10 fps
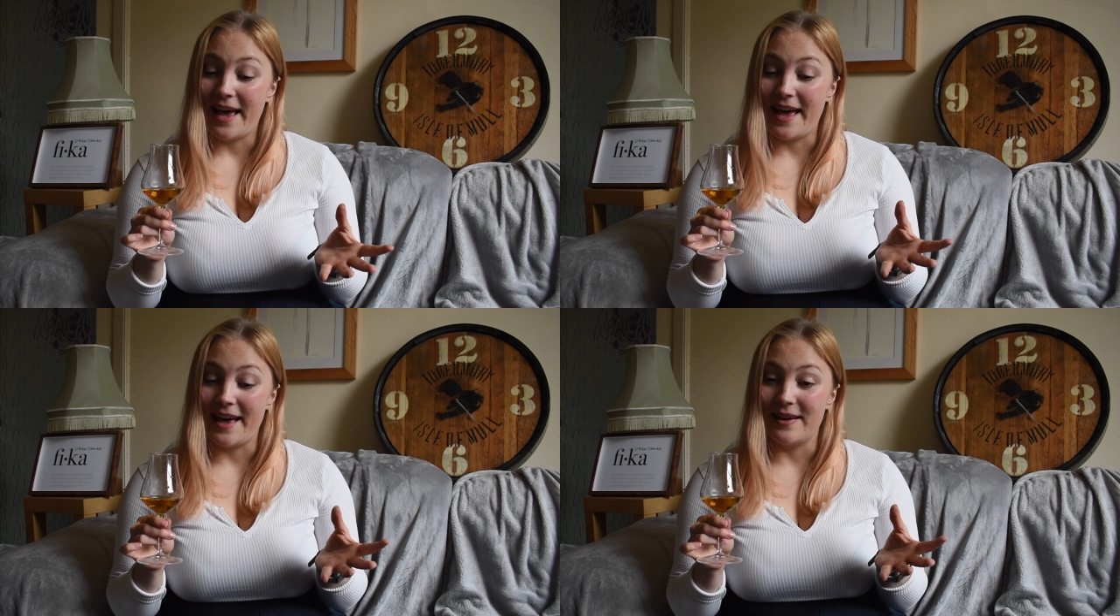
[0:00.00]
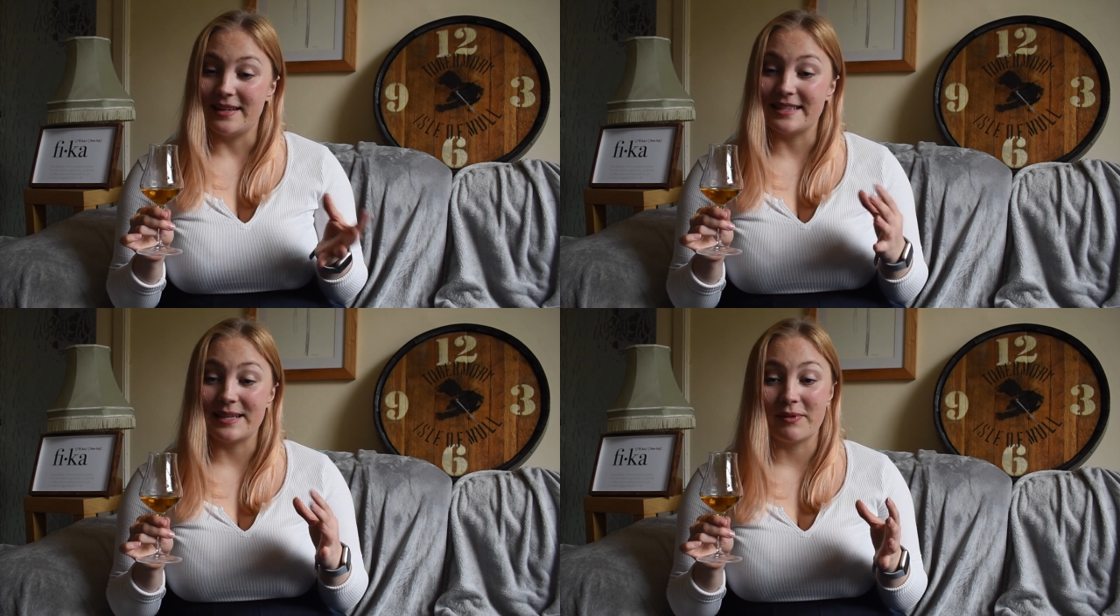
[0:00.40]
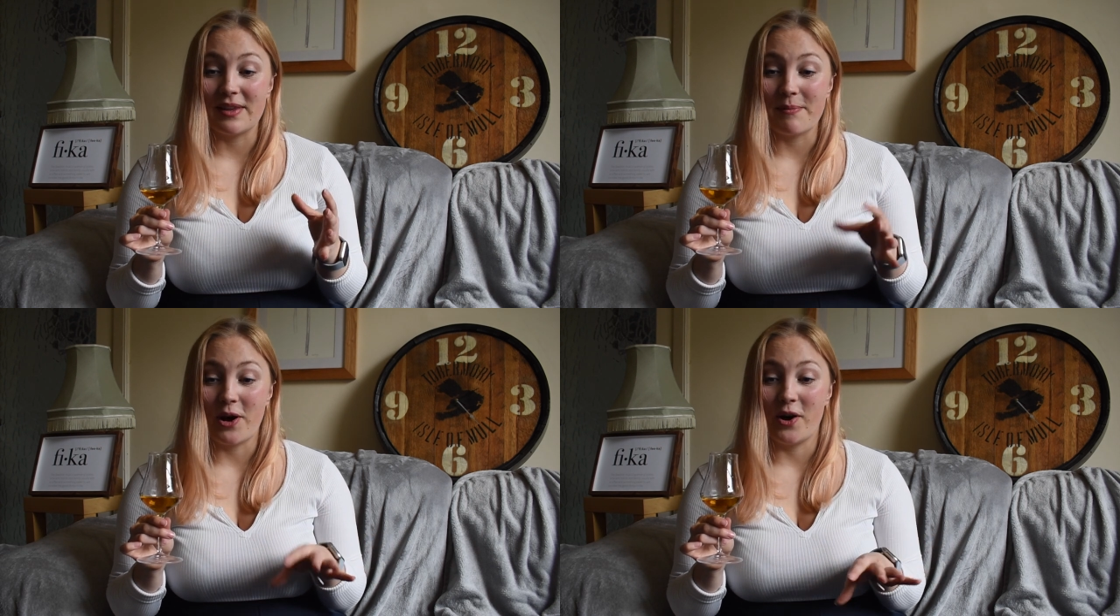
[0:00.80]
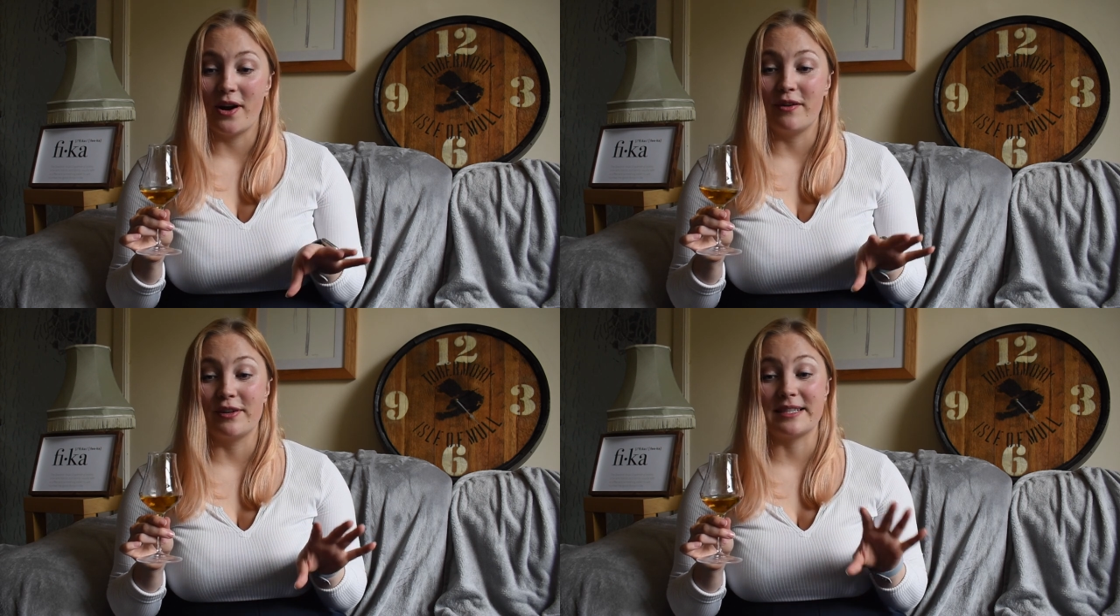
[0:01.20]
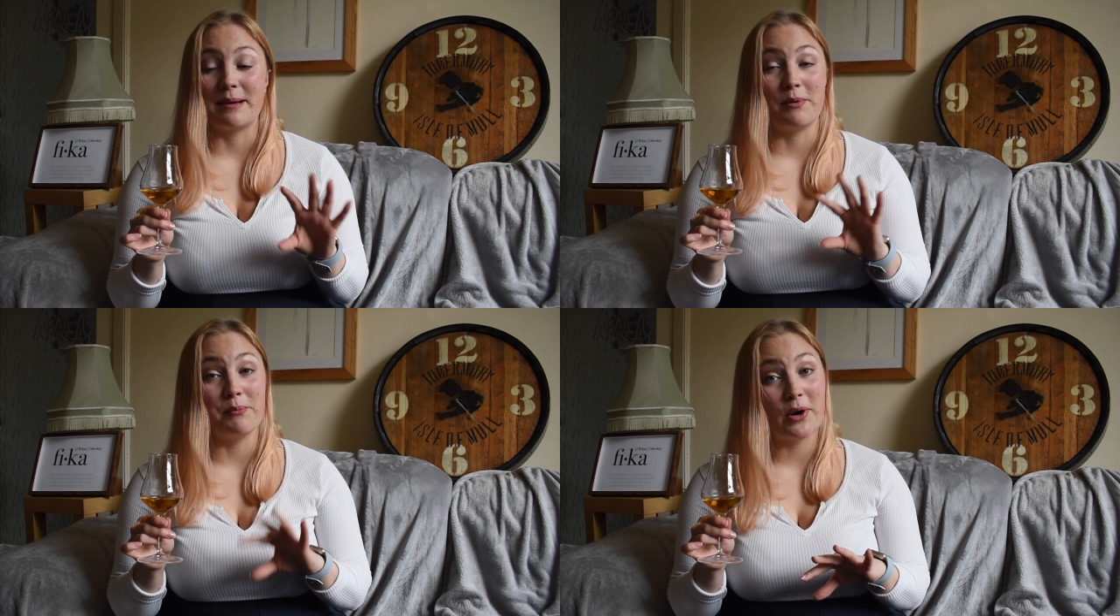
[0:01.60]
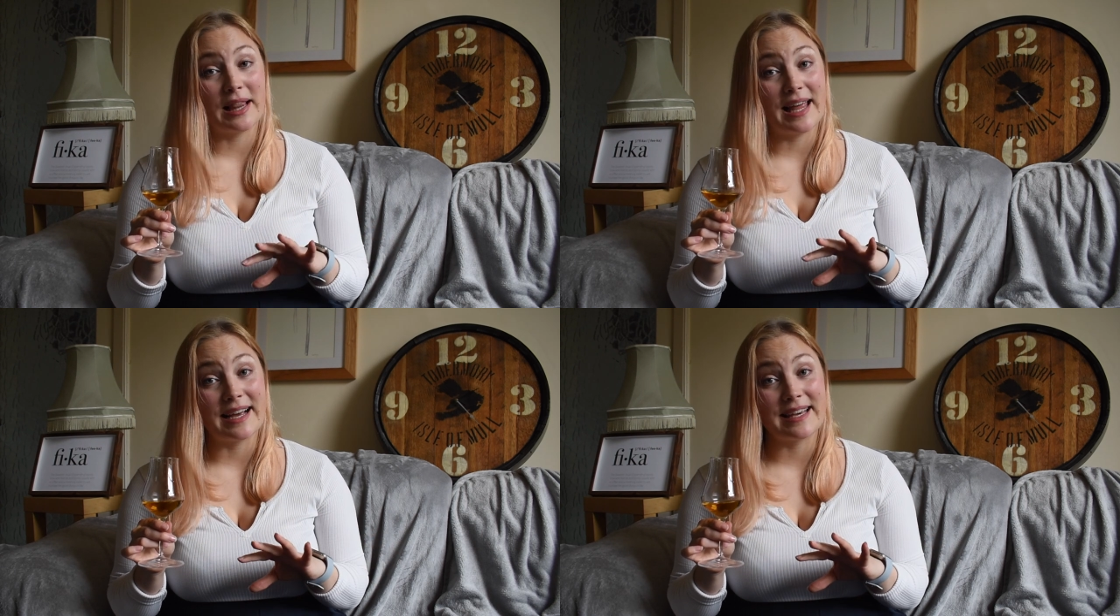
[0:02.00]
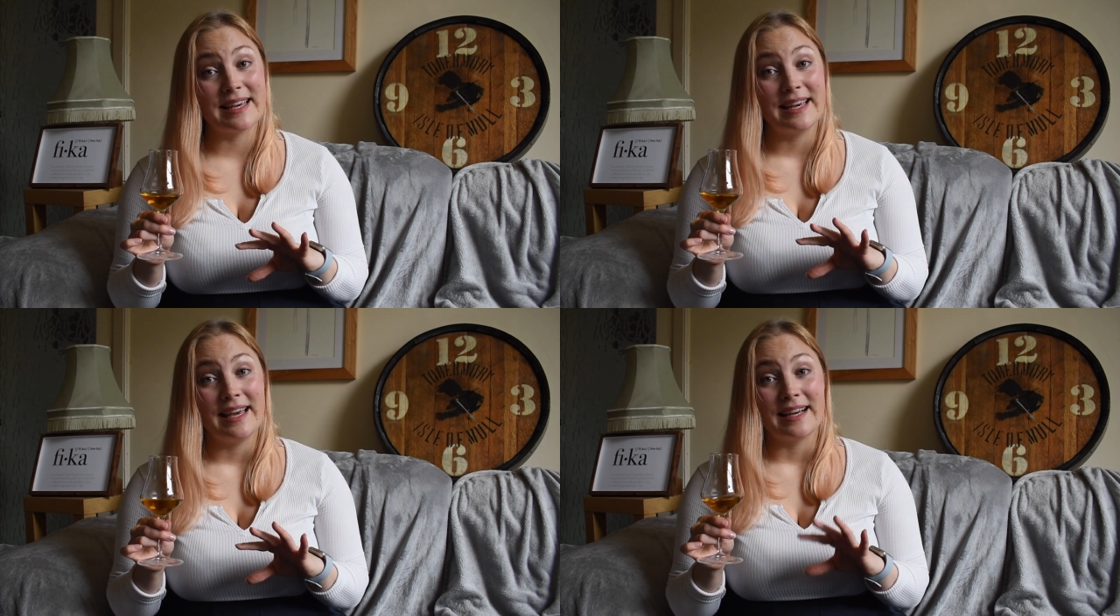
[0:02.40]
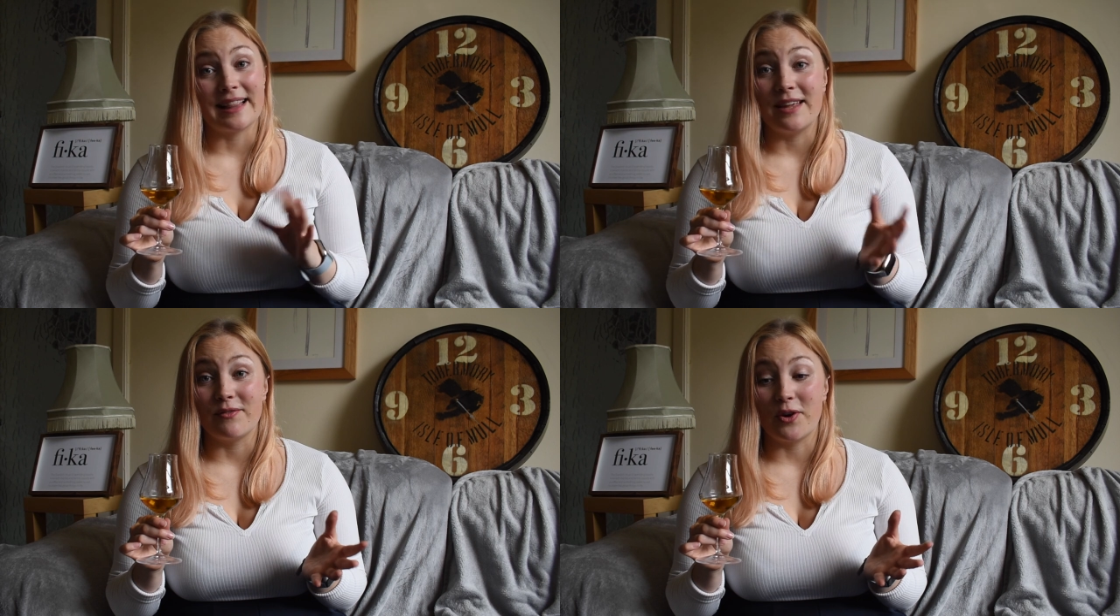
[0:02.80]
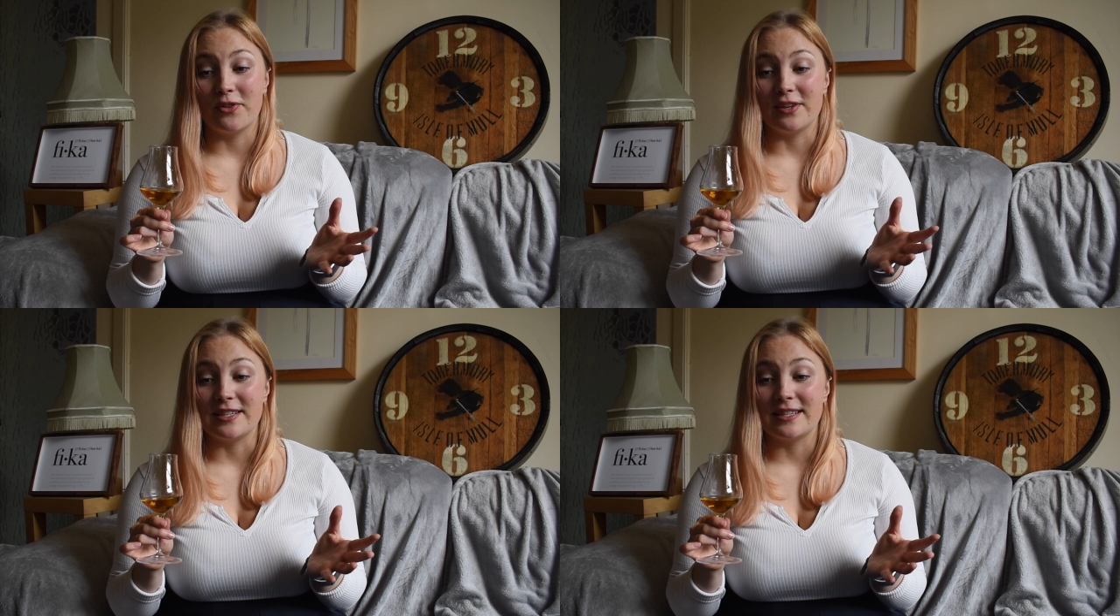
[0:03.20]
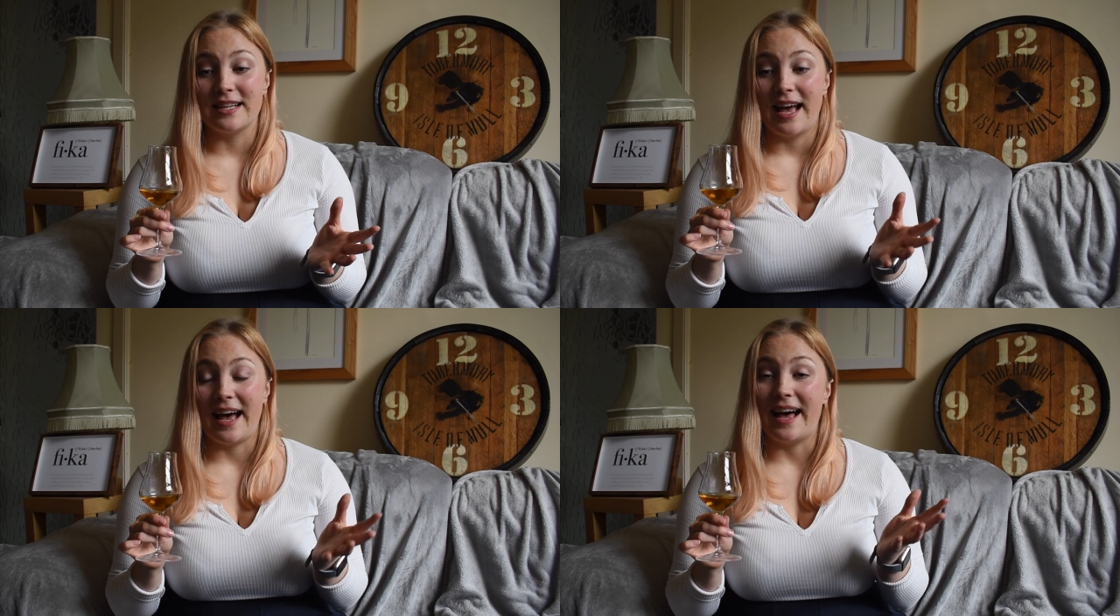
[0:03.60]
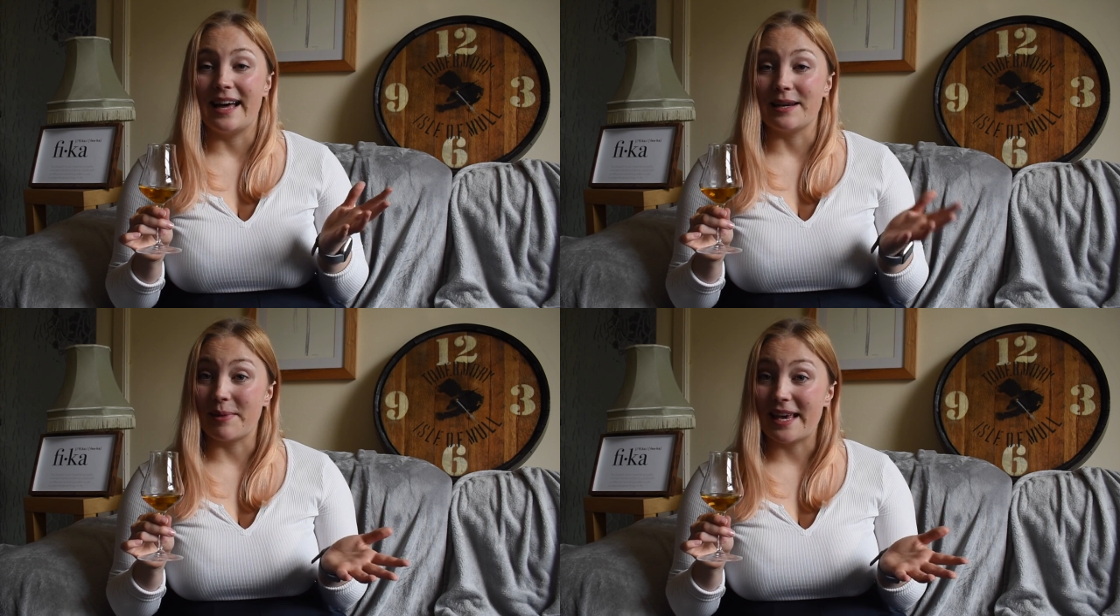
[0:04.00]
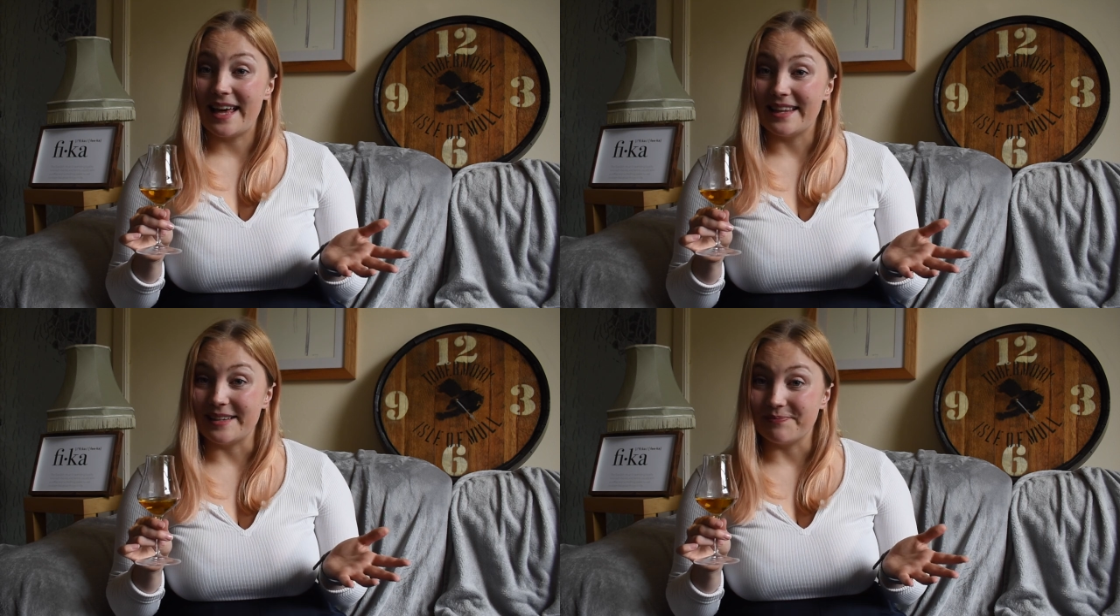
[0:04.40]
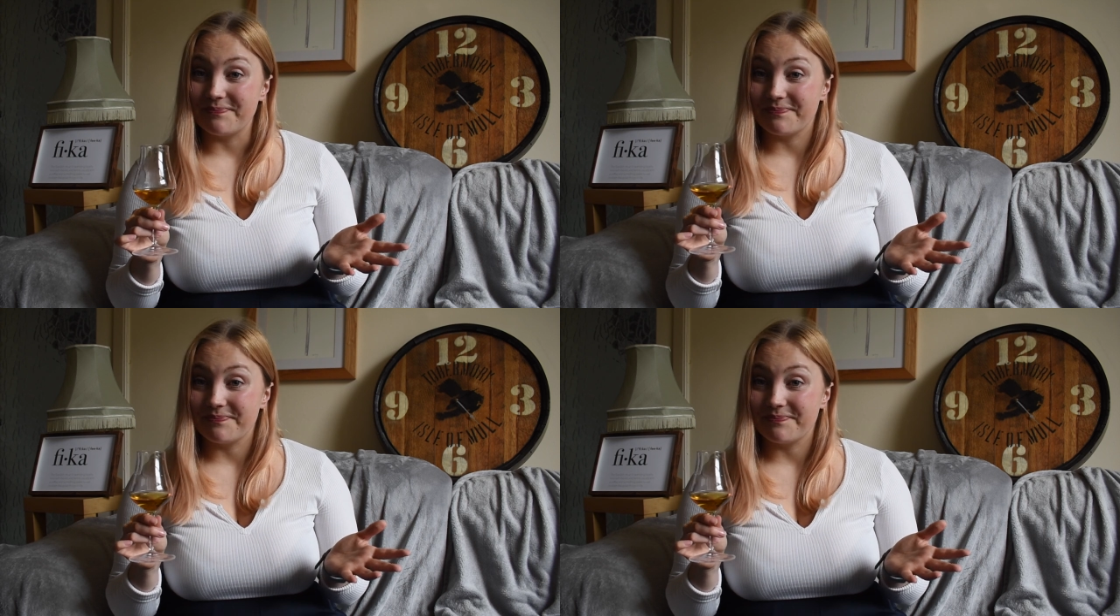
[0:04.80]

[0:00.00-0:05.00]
uh, and some of them are for example Mortlach, Glenrothes and Macallan.